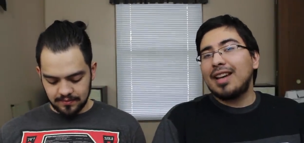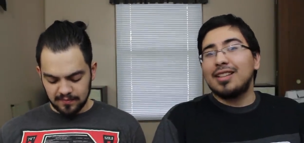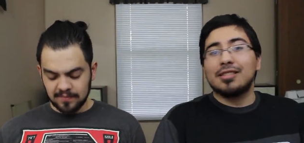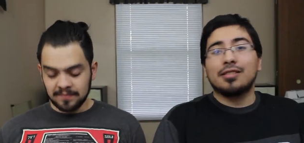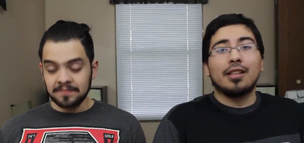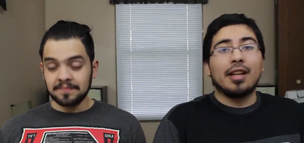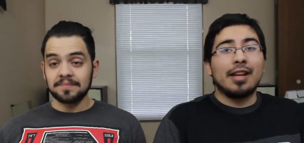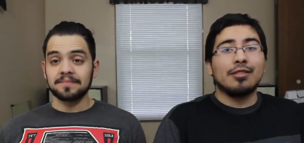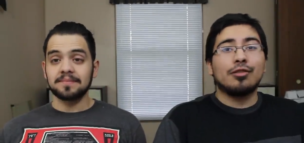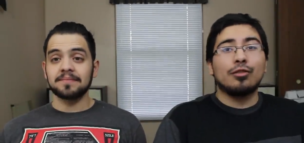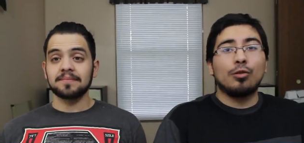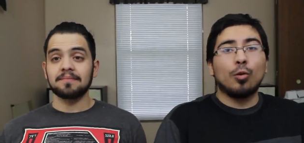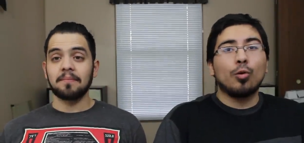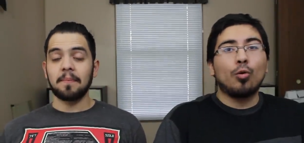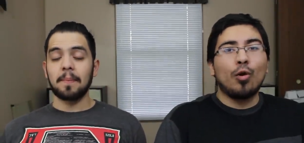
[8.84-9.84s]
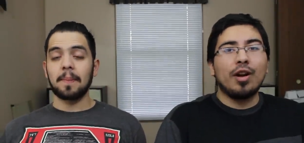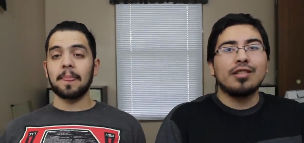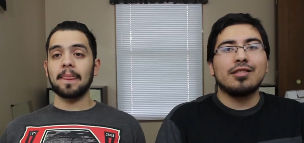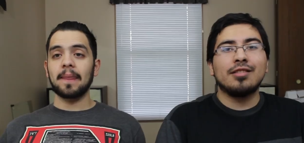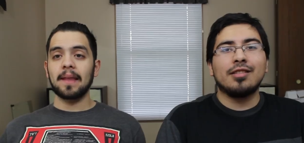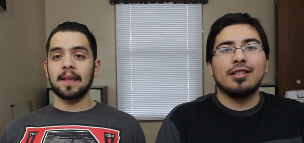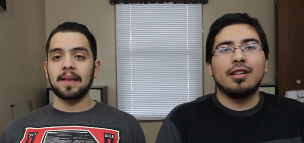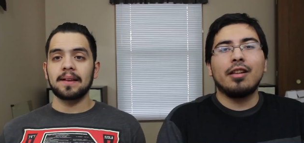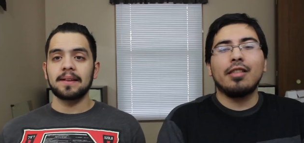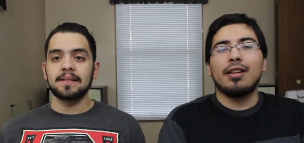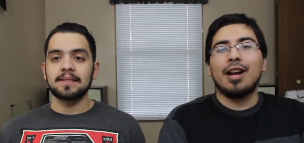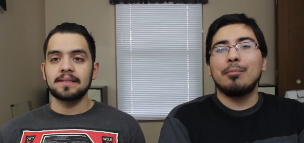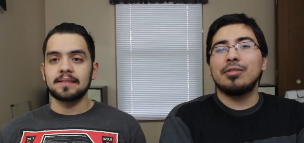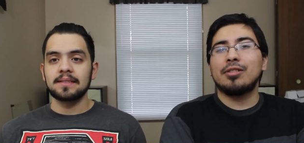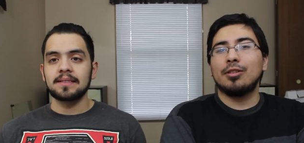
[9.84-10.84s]
Speaker 1: at it to answer your questions in
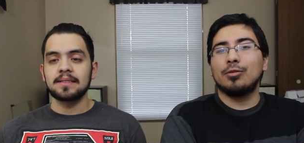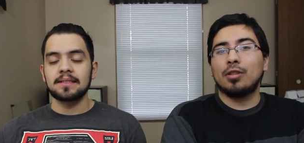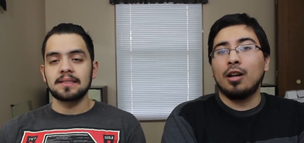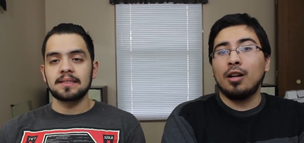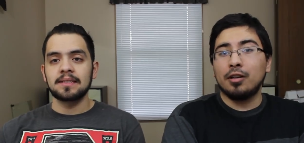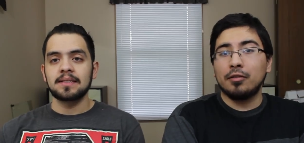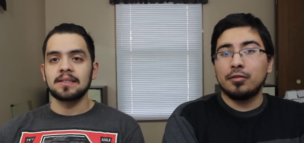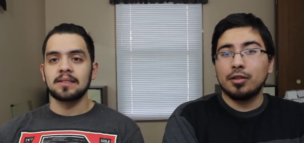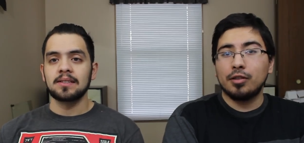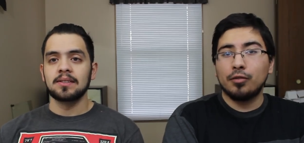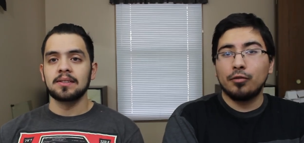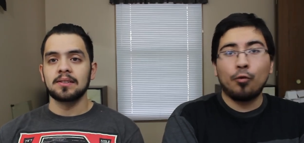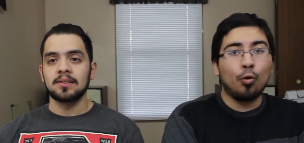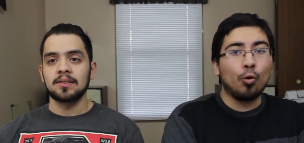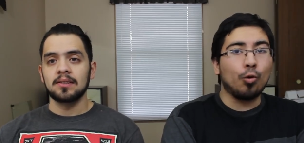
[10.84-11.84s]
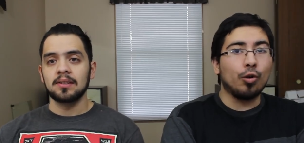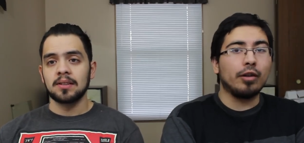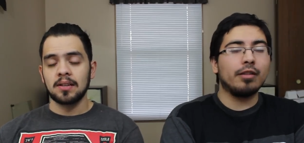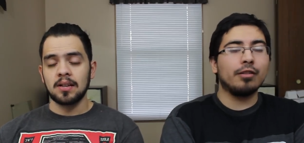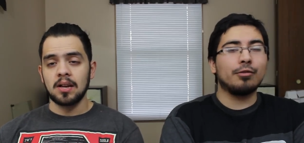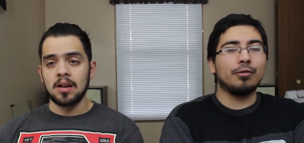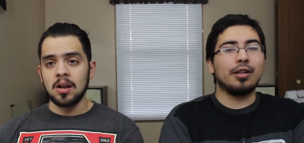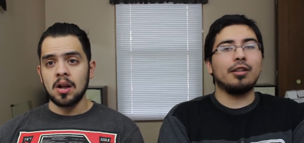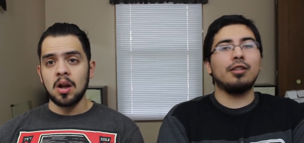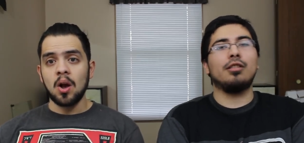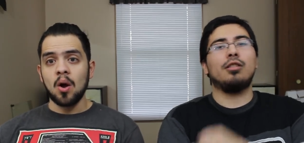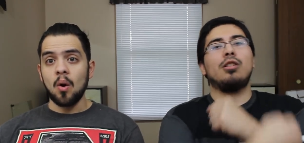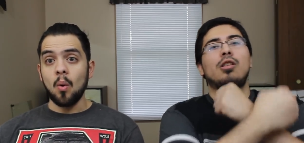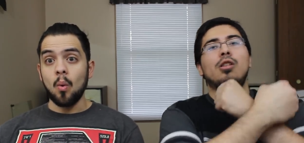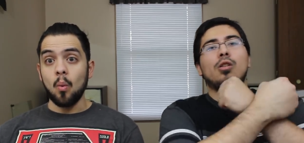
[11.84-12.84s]
another episode of For the
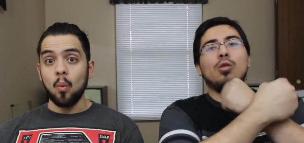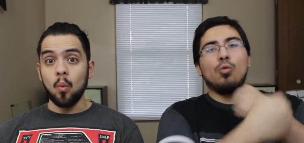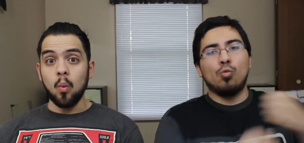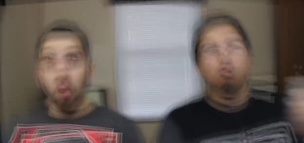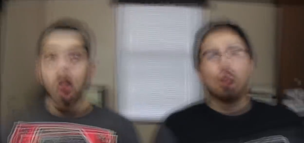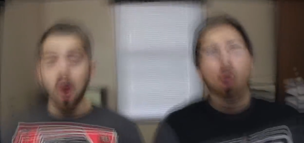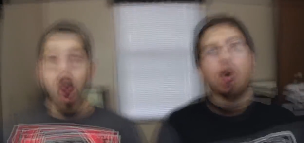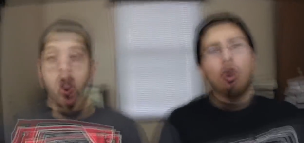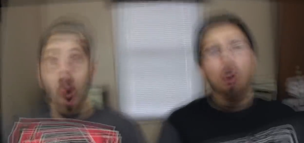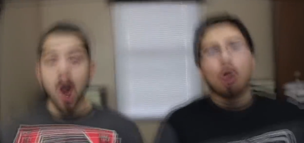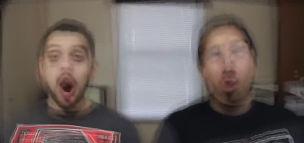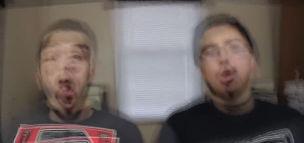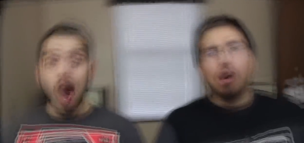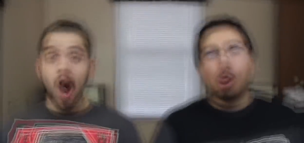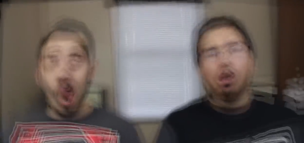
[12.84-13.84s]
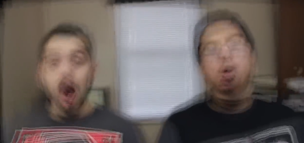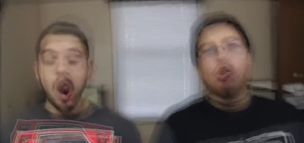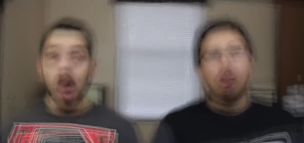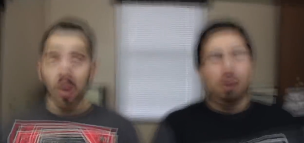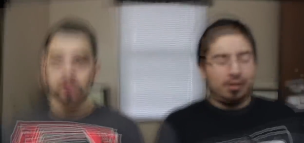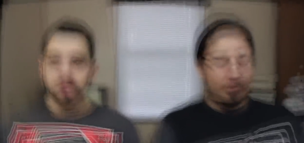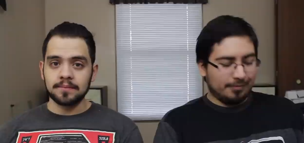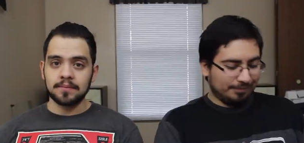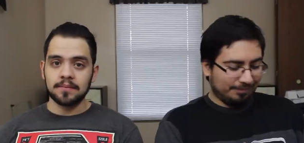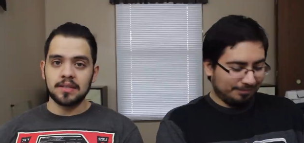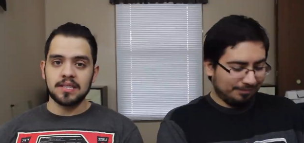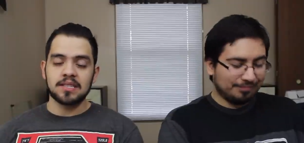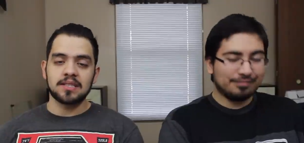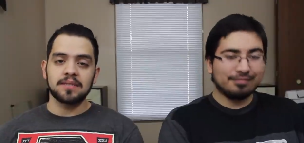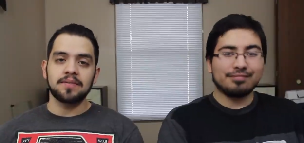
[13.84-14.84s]
Greater WAAAGH.
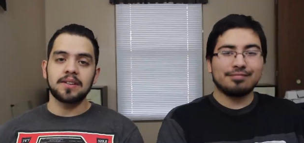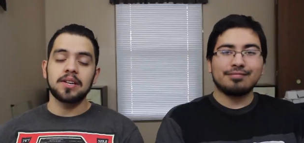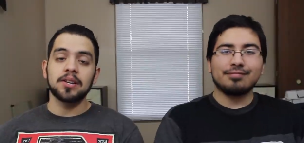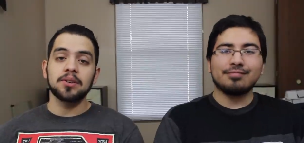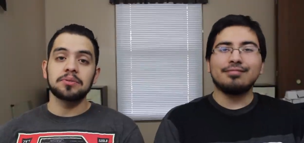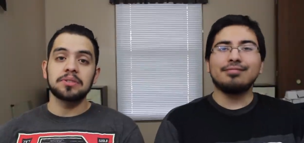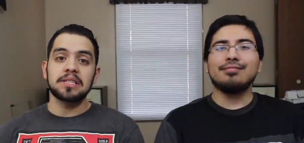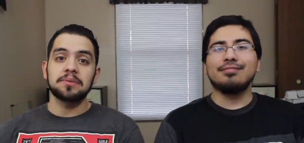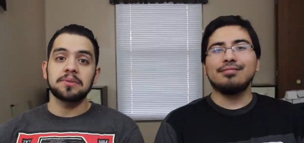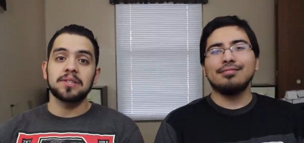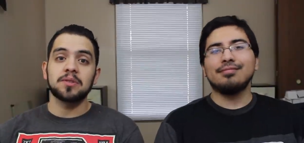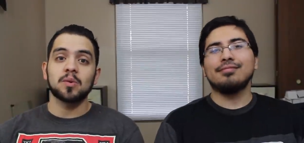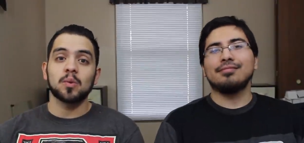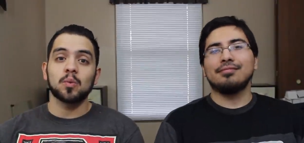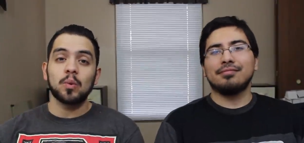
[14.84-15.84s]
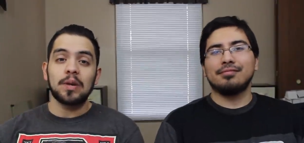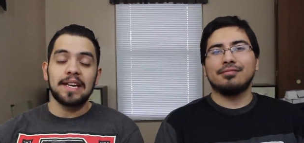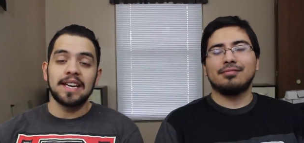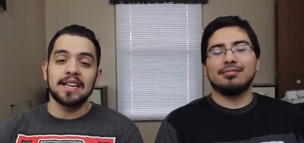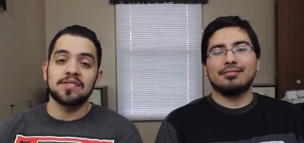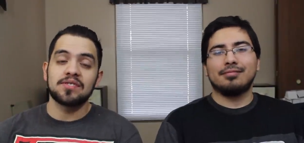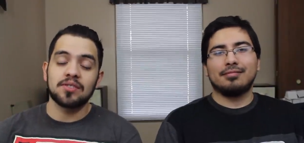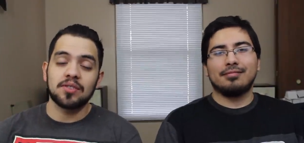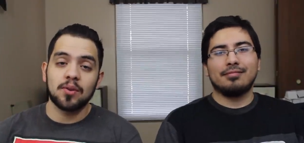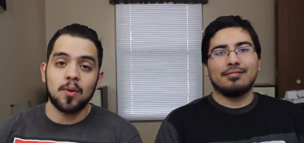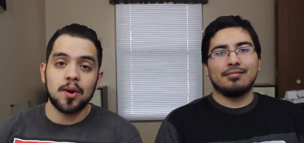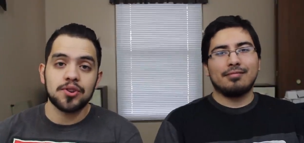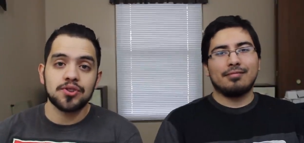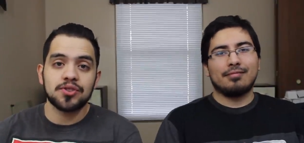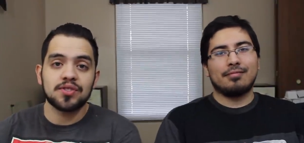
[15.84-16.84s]
Speaker 2: This is a video series where we answer the
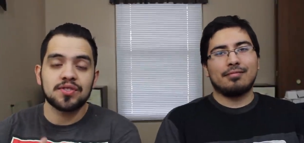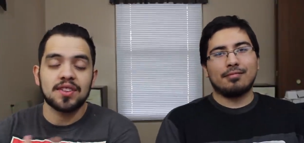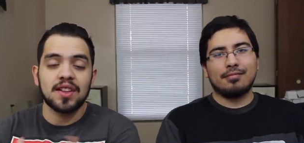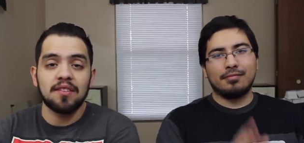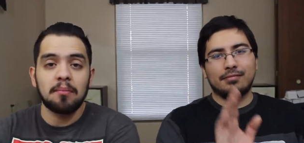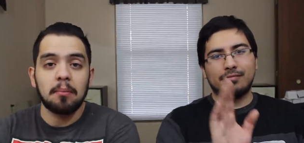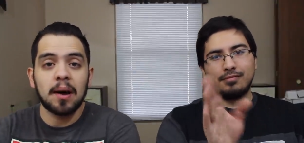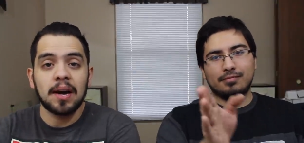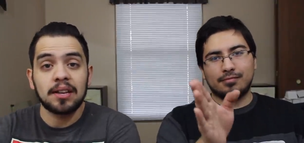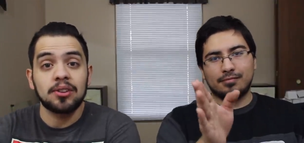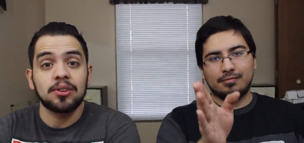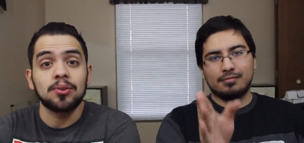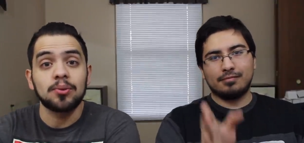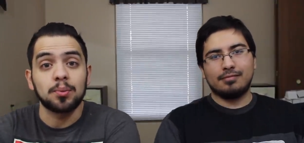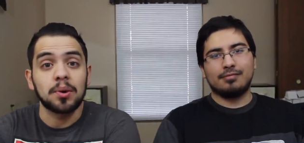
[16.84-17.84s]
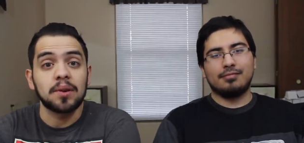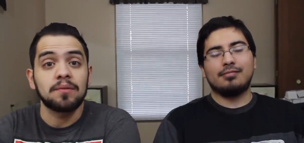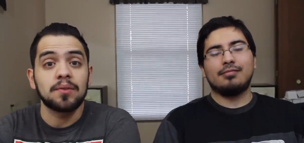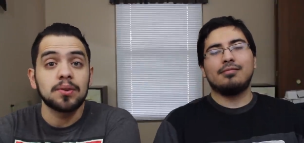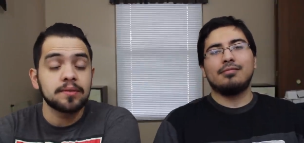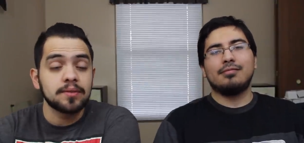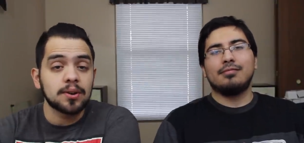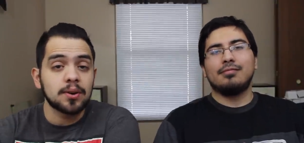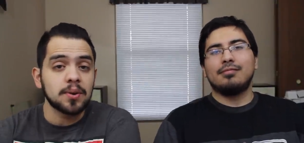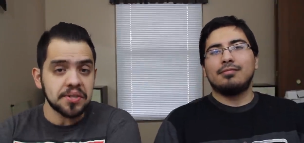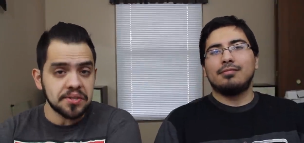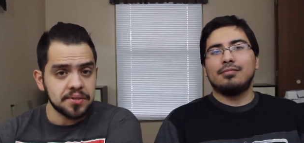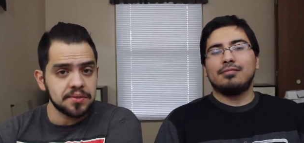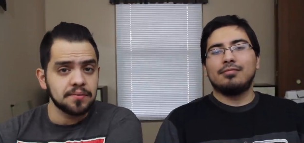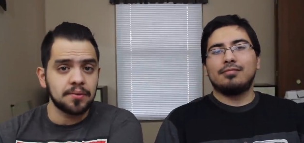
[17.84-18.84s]
questions left by you. If you have a
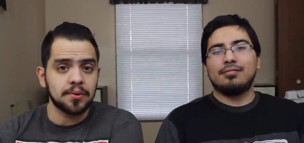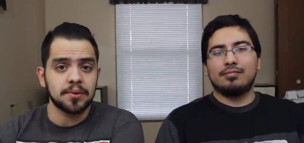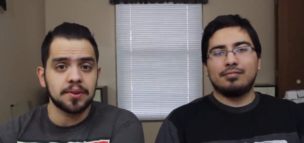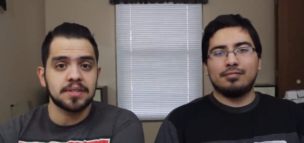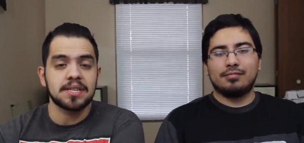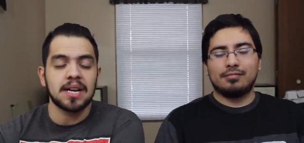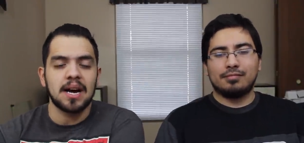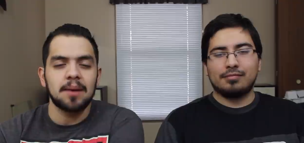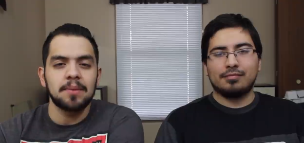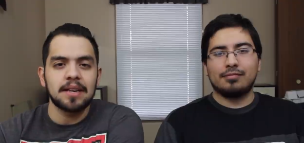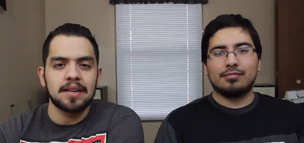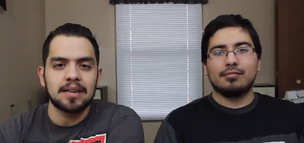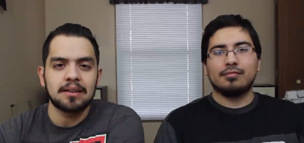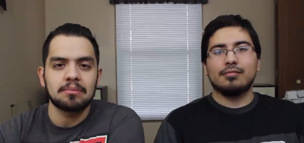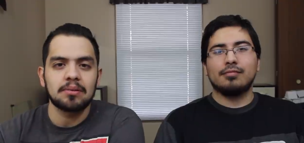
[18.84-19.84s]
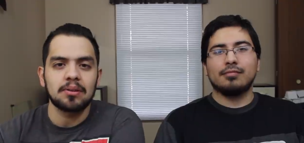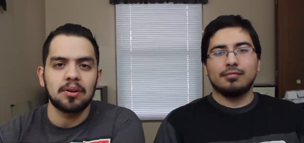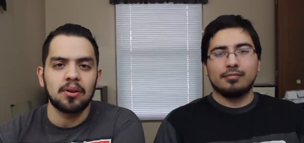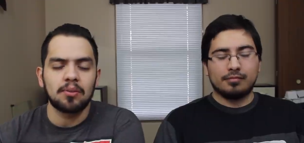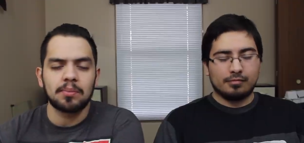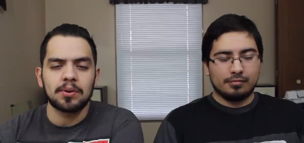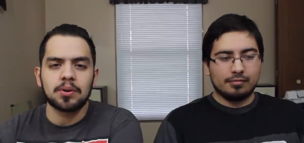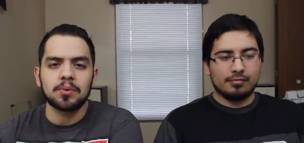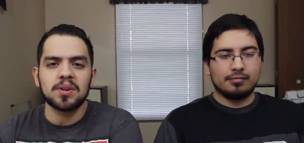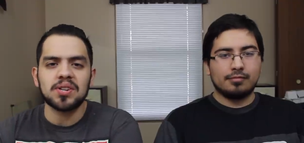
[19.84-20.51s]
question for us, comment down below. Put